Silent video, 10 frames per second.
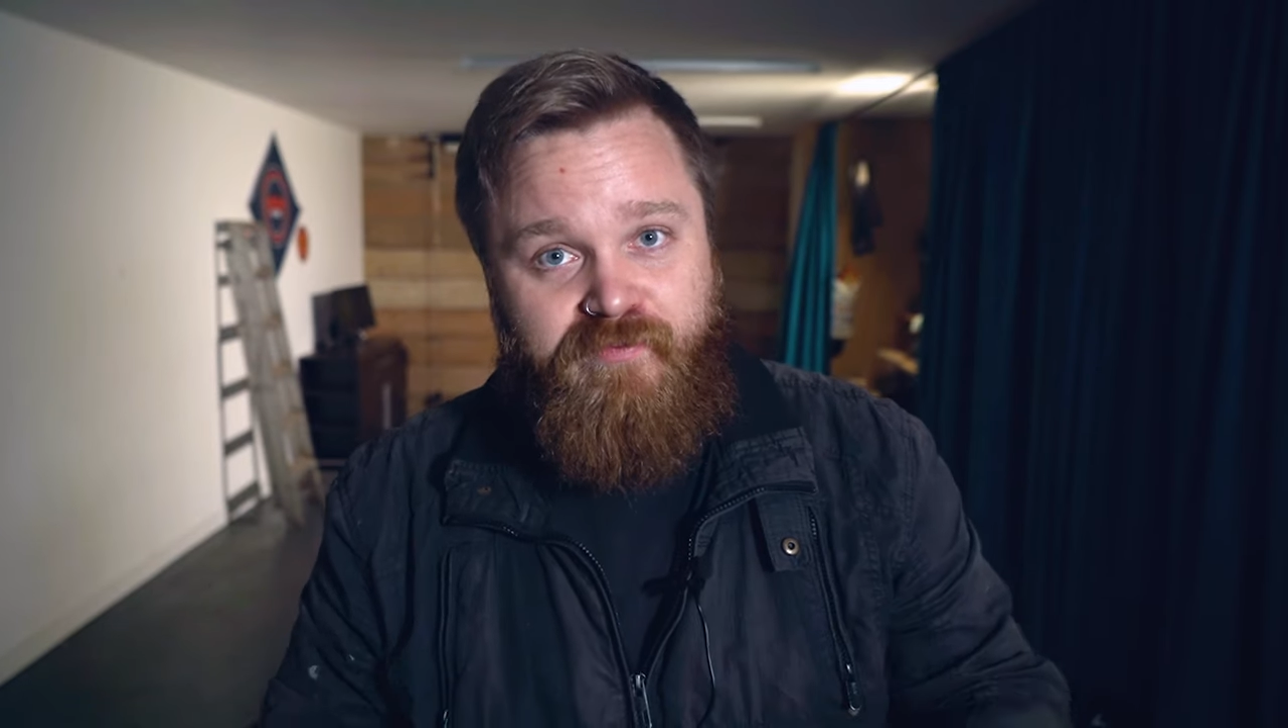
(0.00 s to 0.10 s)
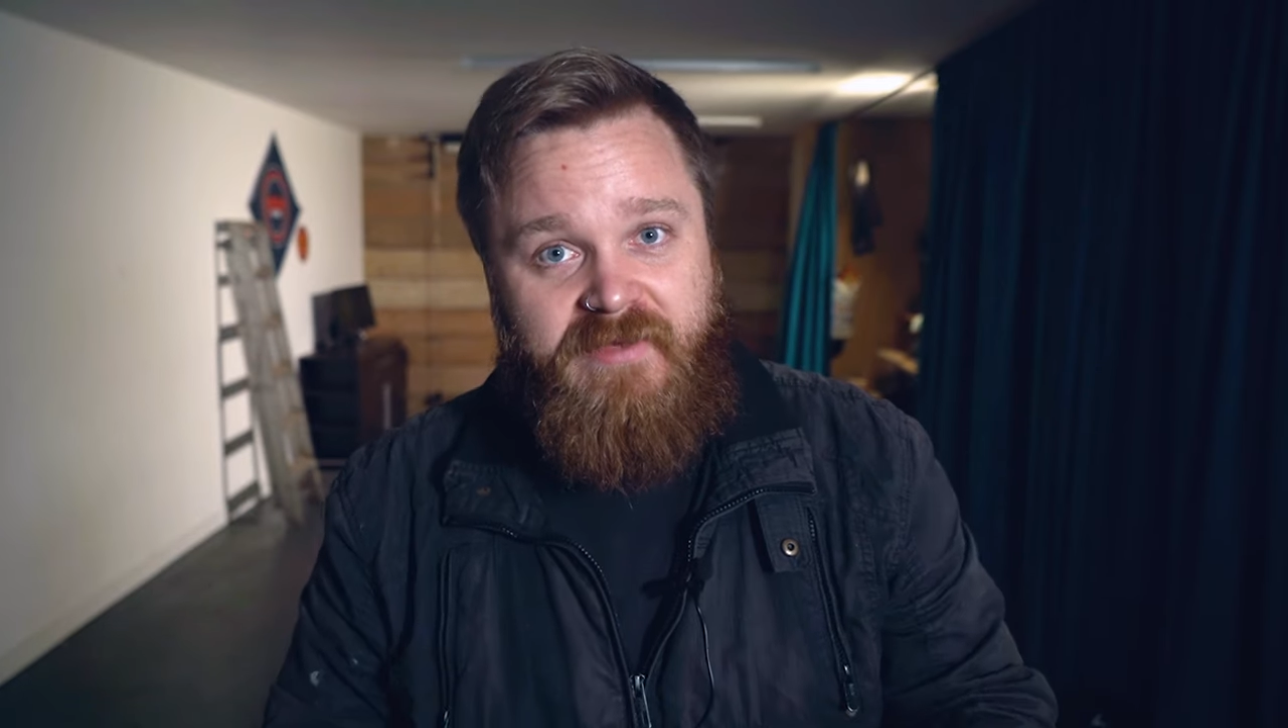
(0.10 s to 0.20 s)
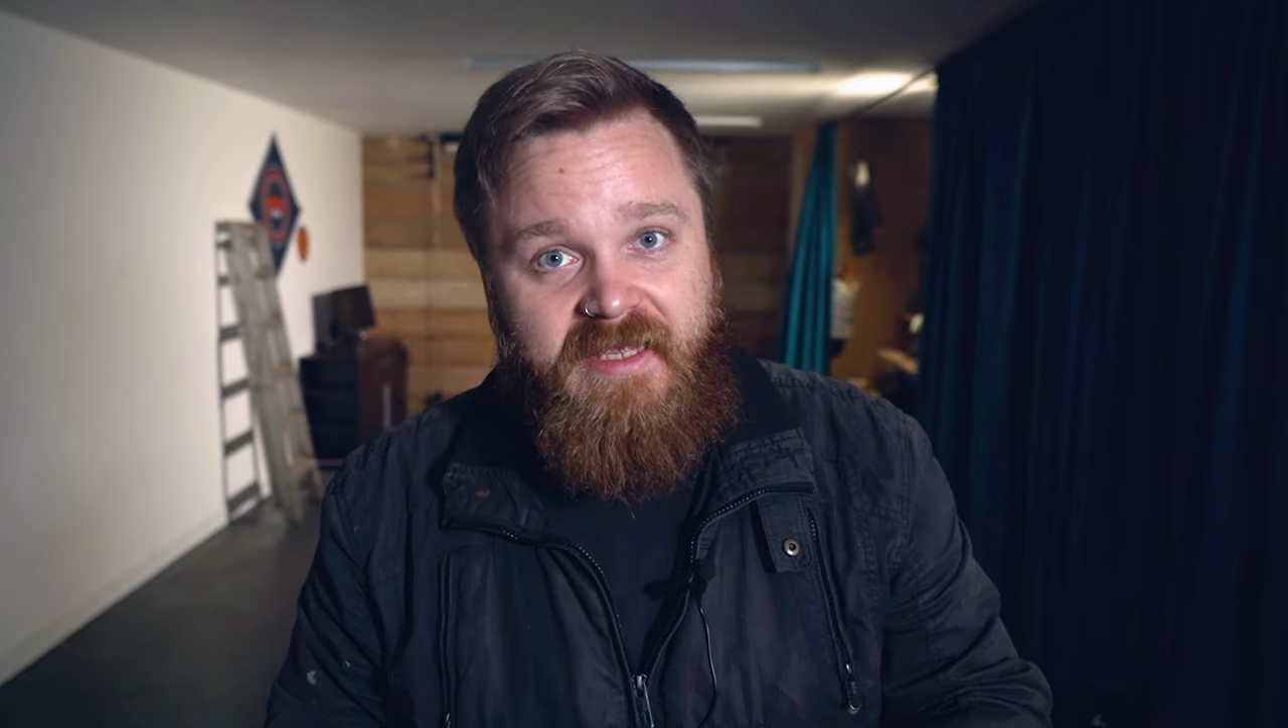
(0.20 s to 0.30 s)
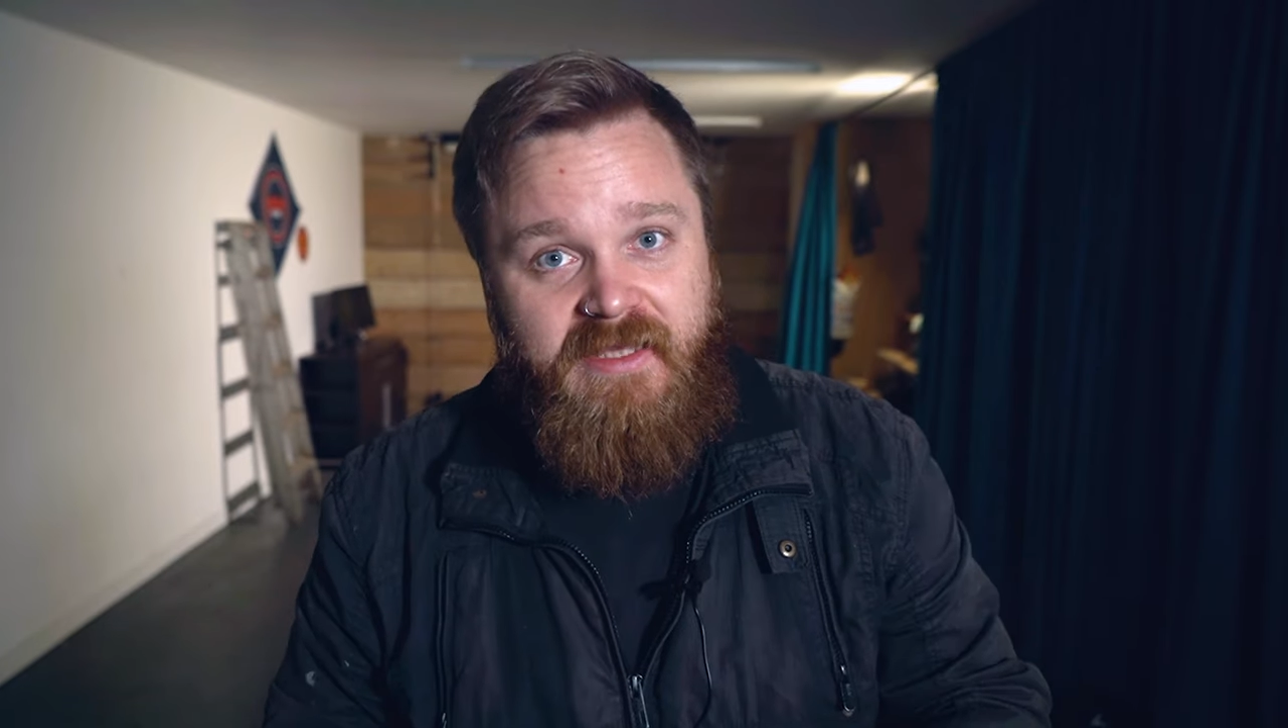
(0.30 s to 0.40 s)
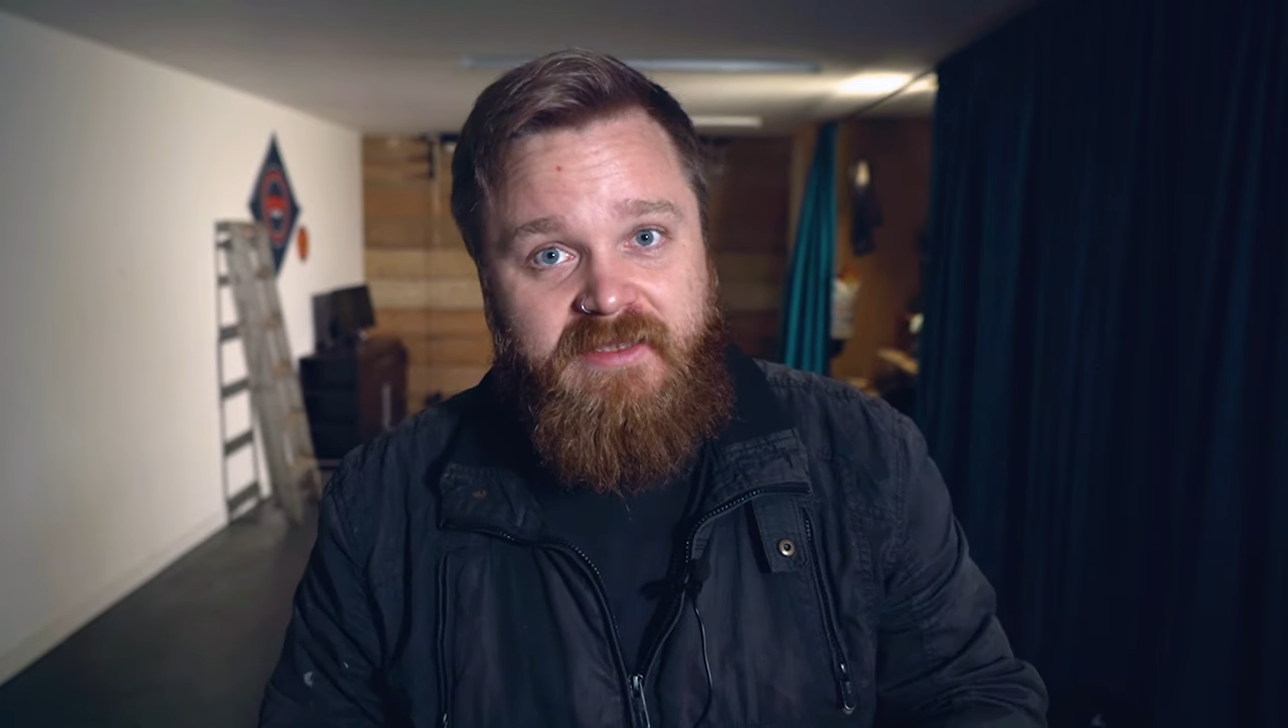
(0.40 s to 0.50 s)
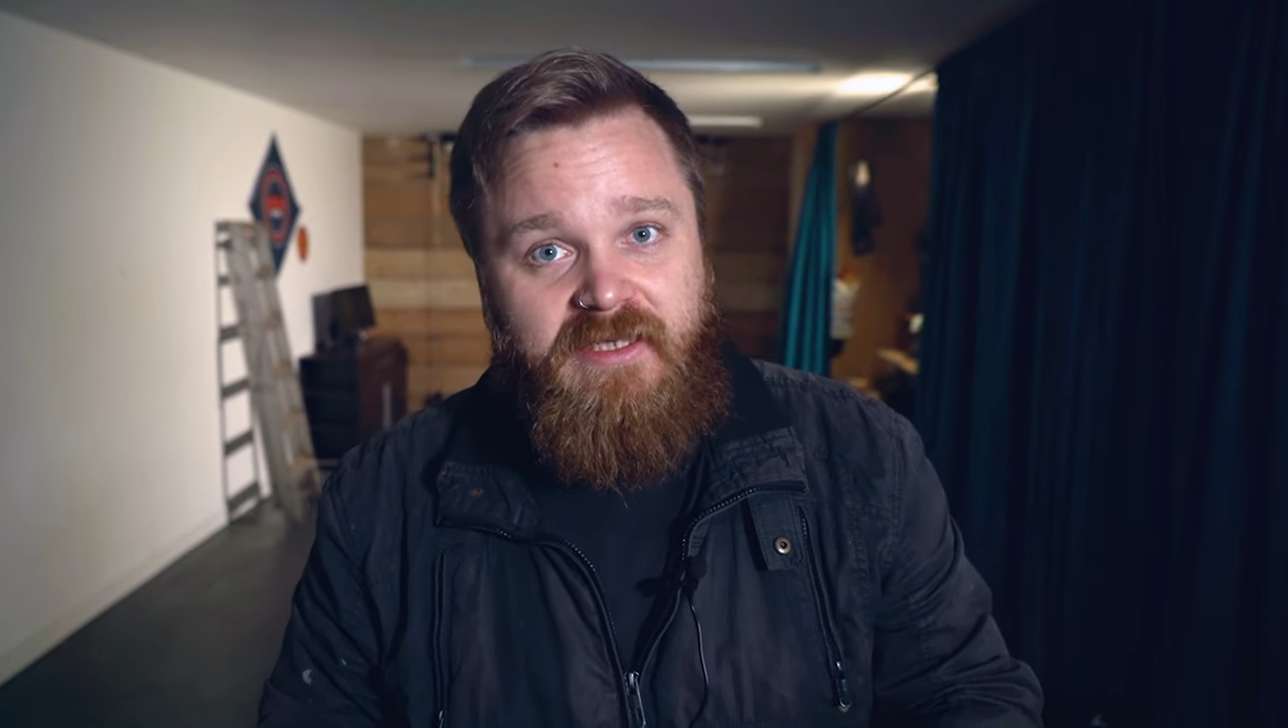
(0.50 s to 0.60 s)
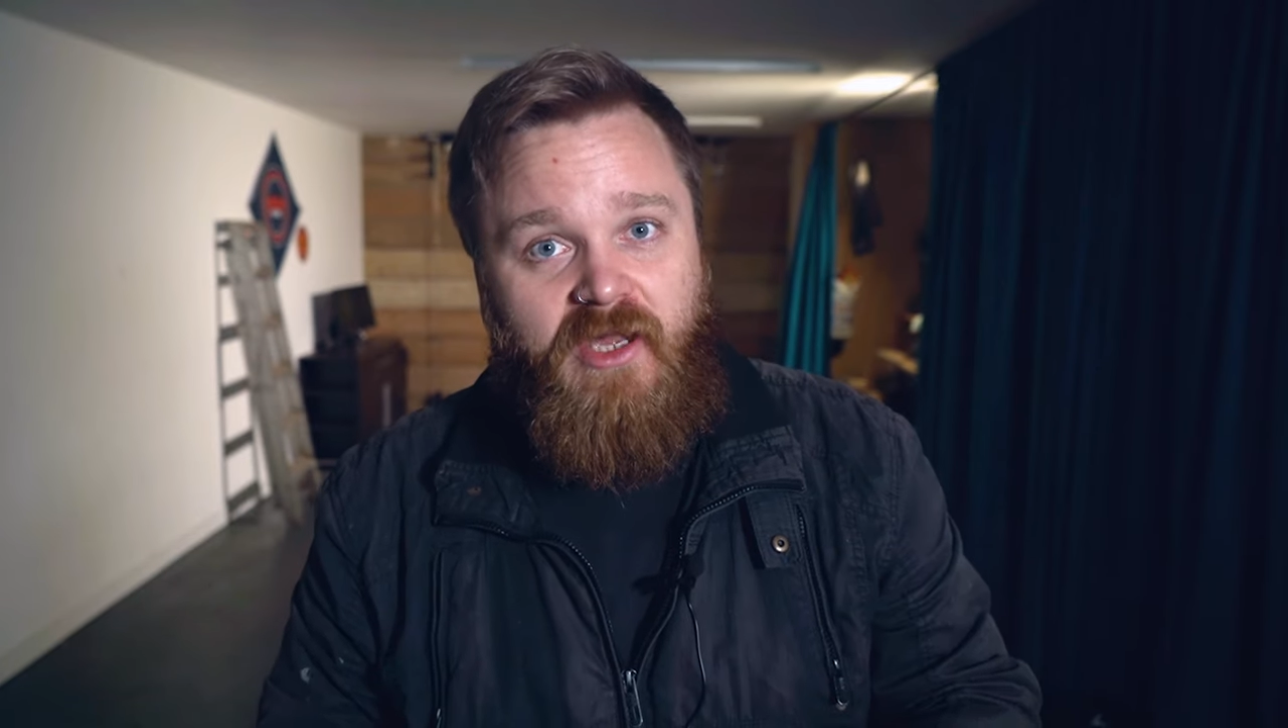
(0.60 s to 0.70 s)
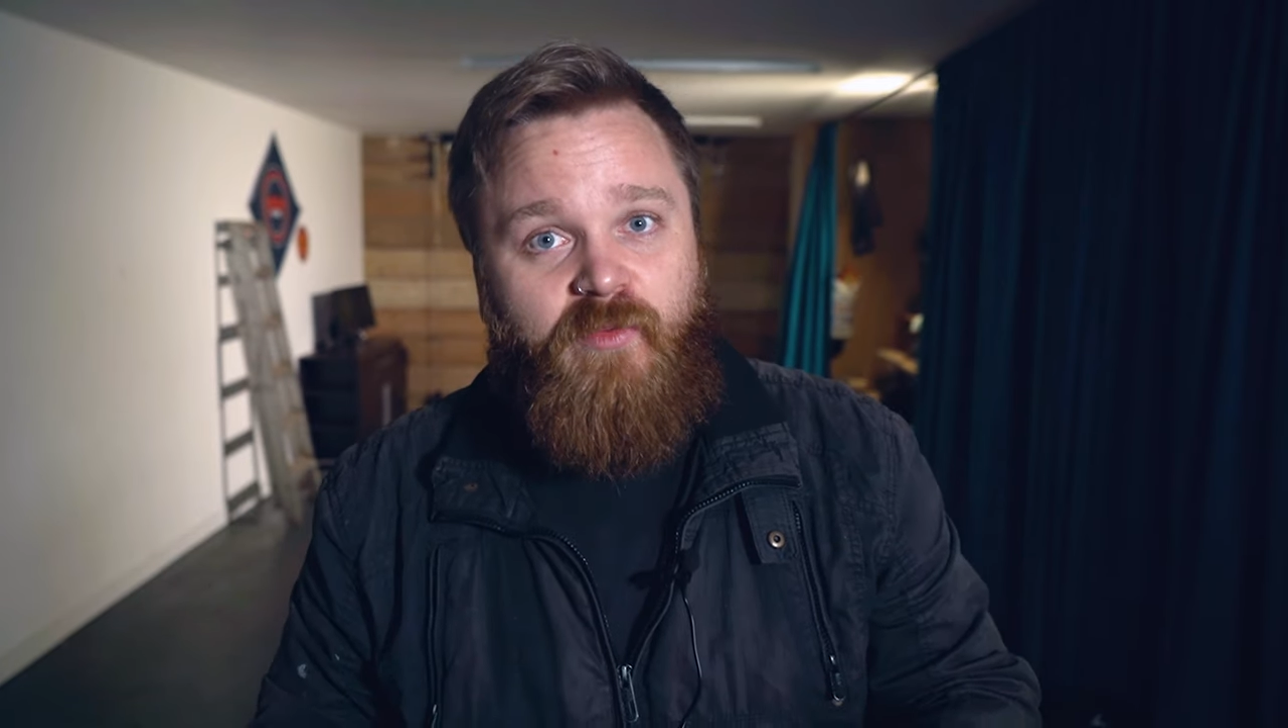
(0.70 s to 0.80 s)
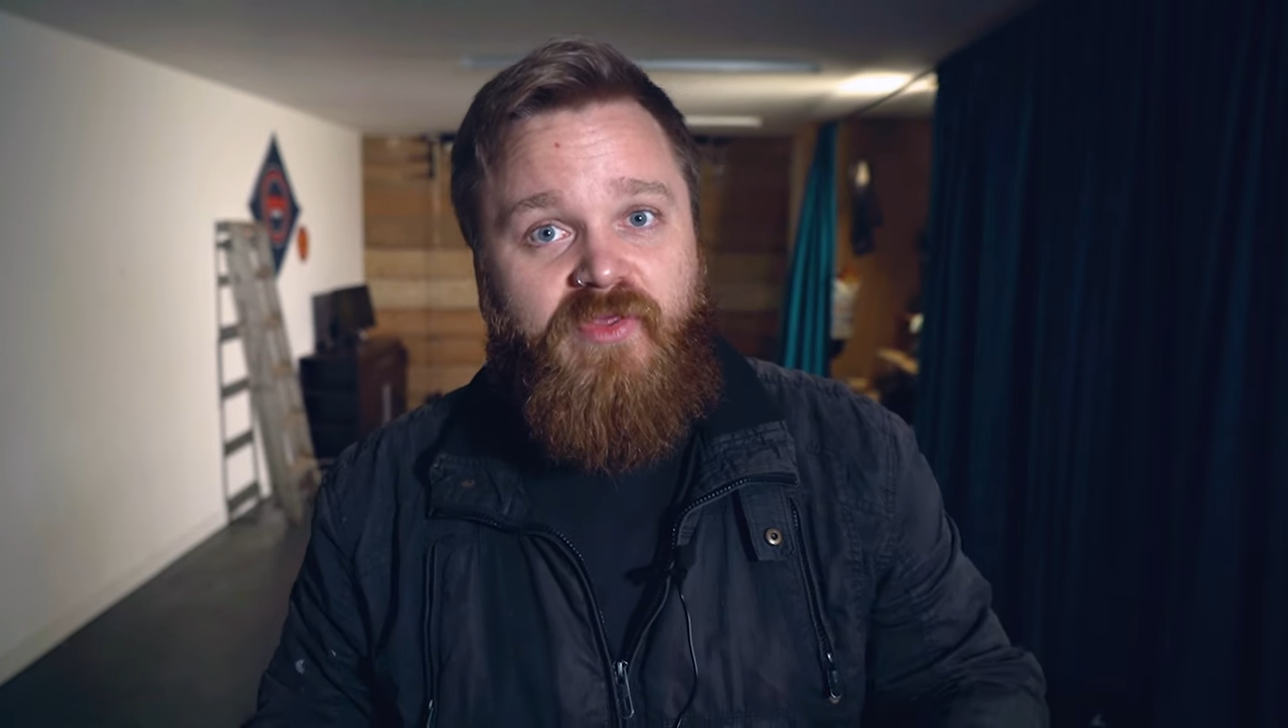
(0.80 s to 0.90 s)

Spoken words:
take your time